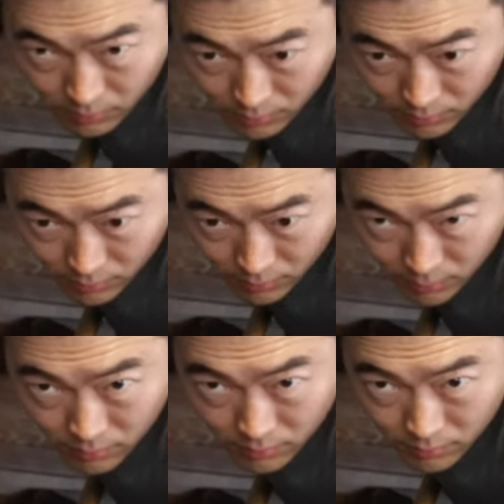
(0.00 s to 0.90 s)

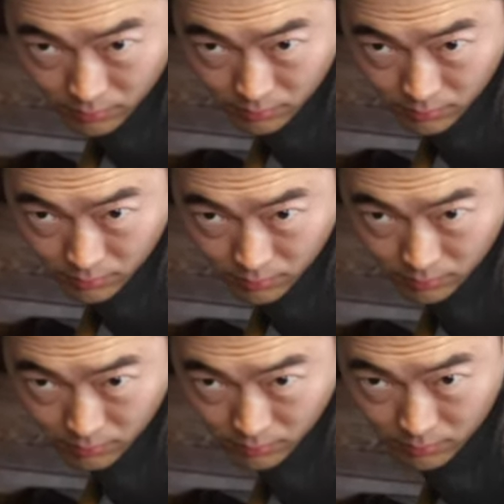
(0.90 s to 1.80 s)
Nothing is said.